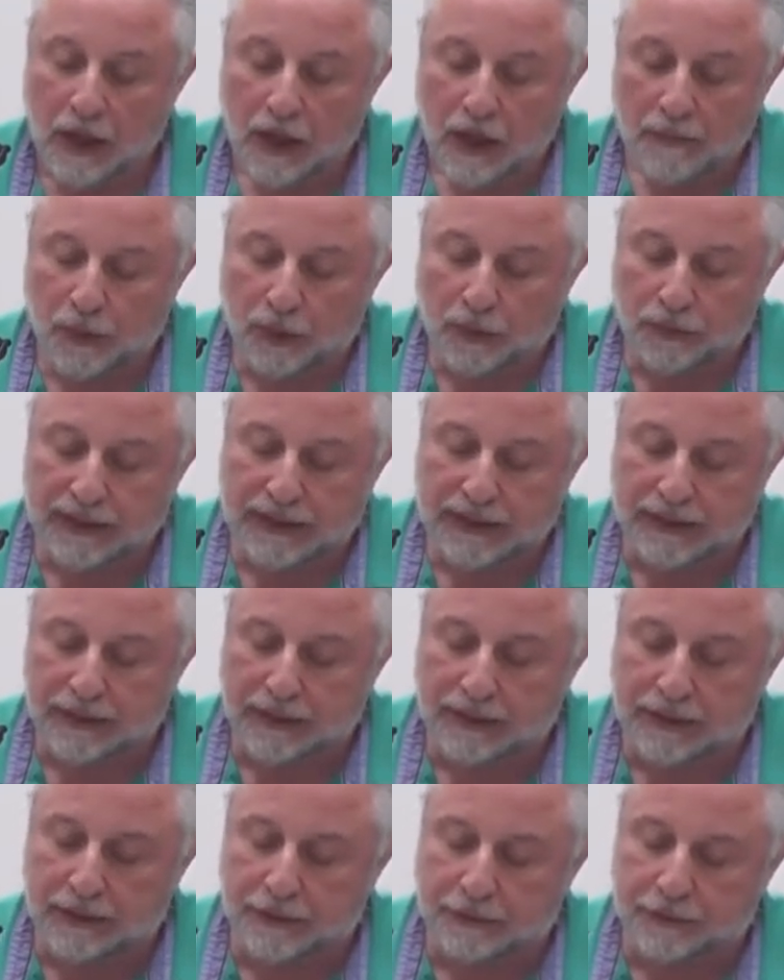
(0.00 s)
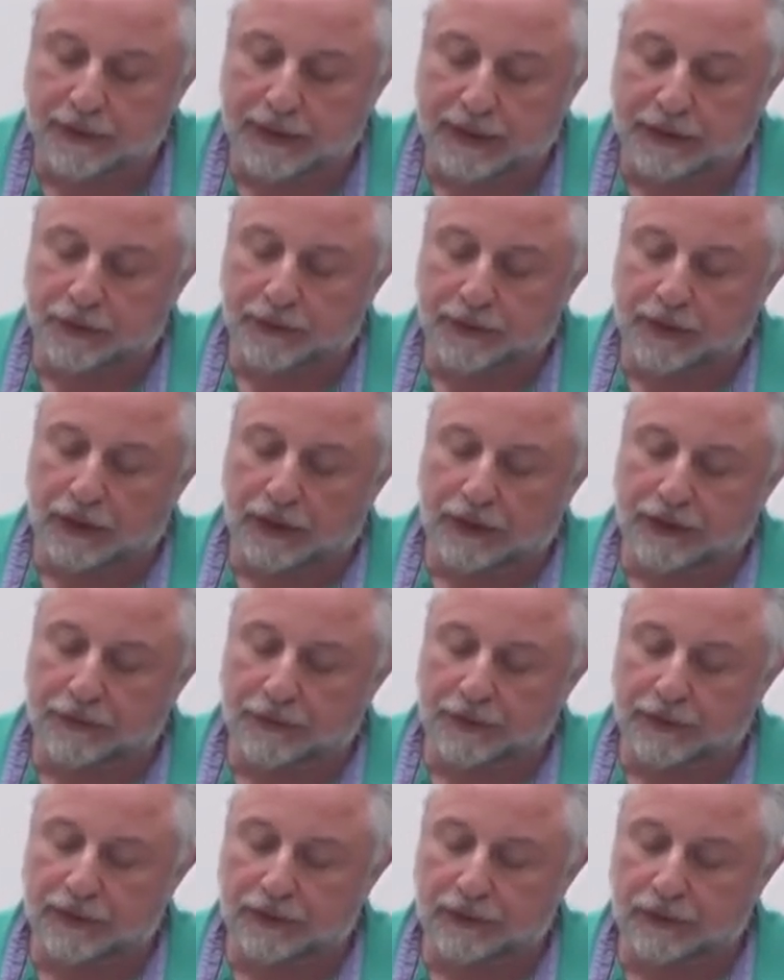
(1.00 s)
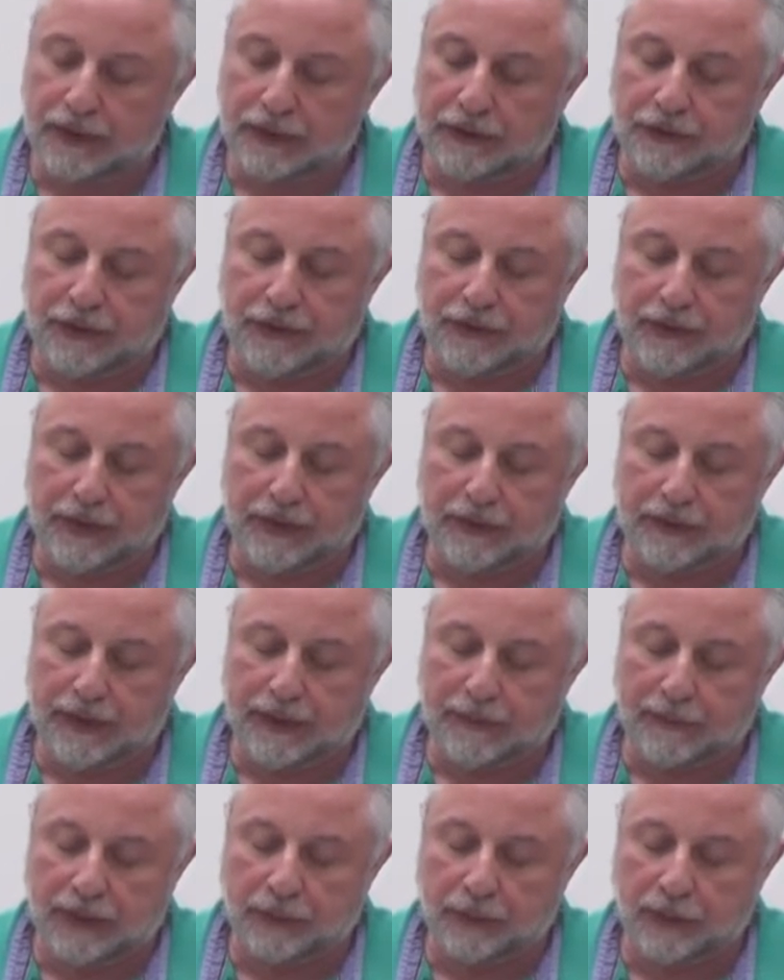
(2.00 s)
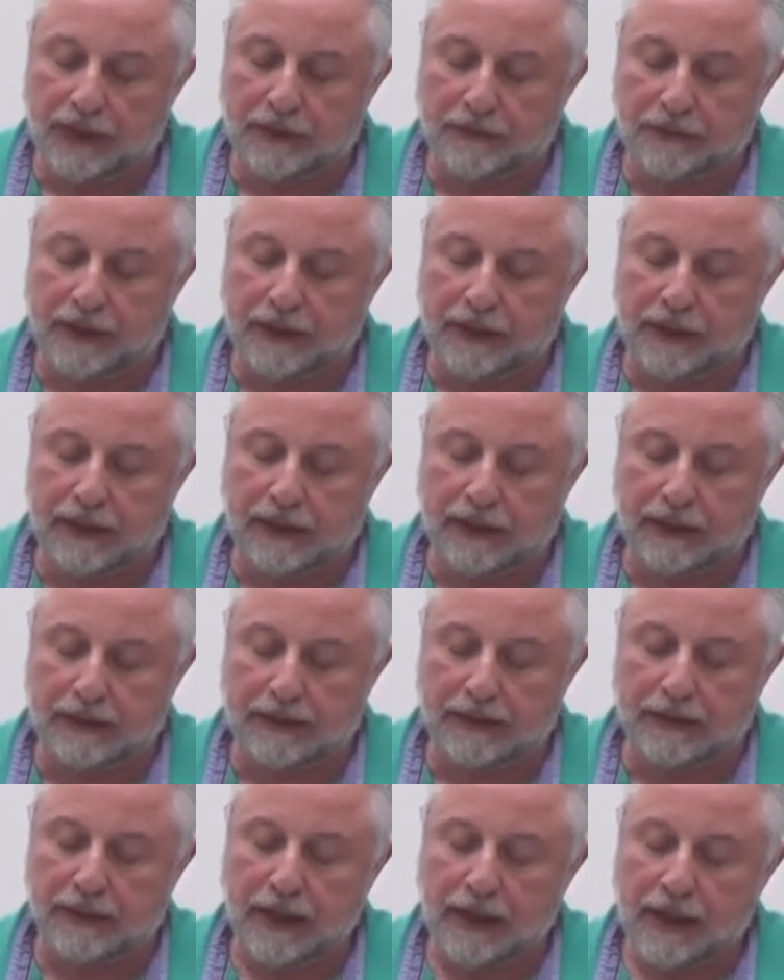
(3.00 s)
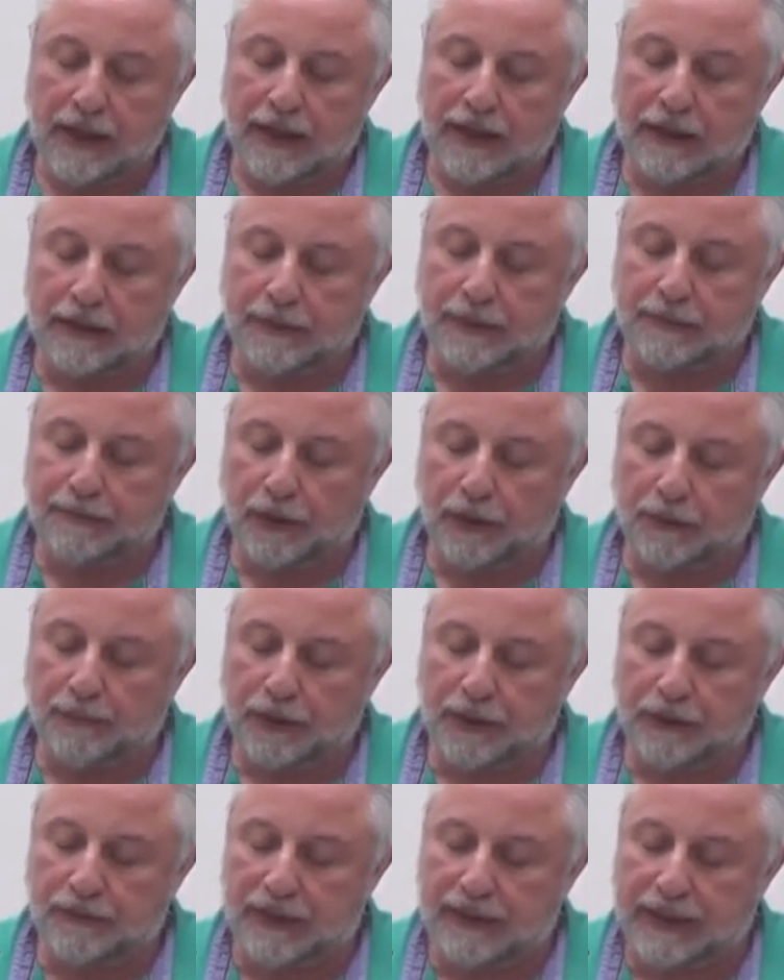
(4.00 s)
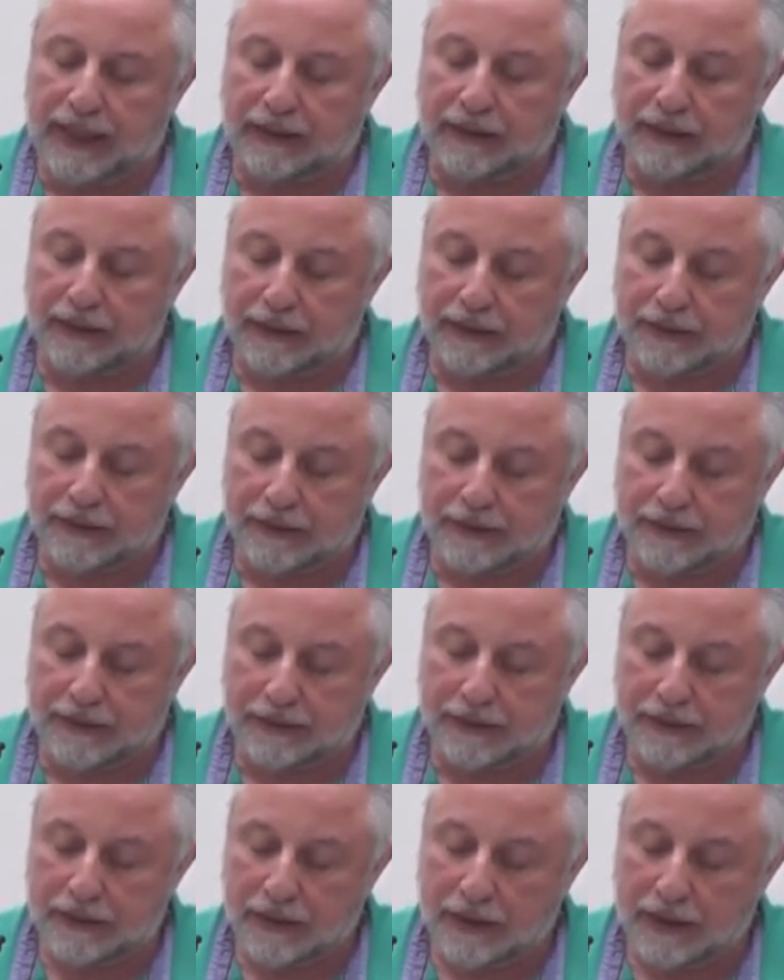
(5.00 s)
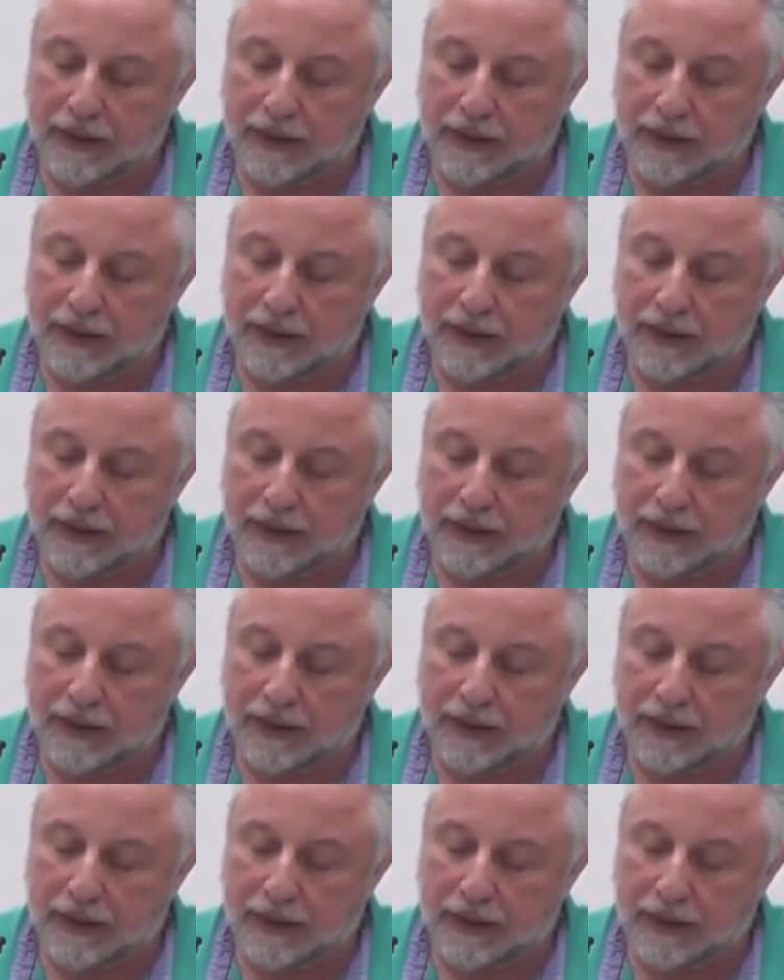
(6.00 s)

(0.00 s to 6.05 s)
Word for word: More recently, the French philosopher and religious thinker Emmanuel Levinas has been popular with analysts.